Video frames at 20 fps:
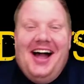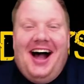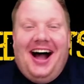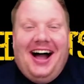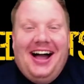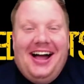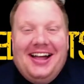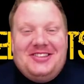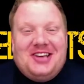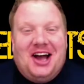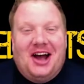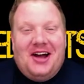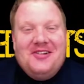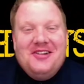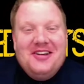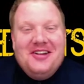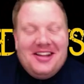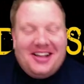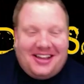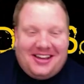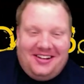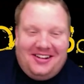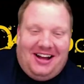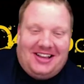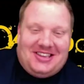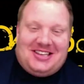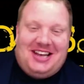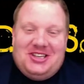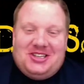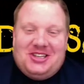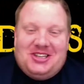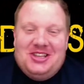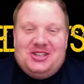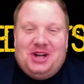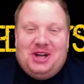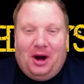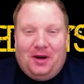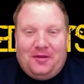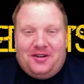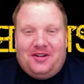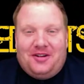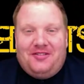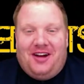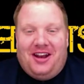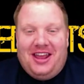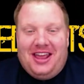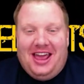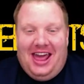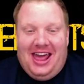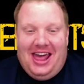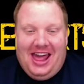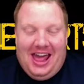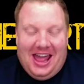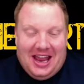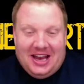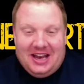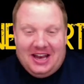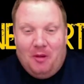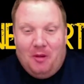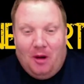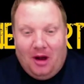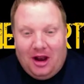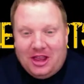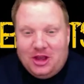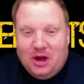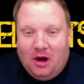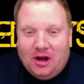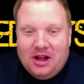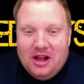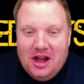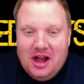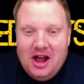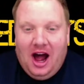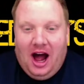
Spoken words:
Joe, congratulations, off and running here in Wollongong.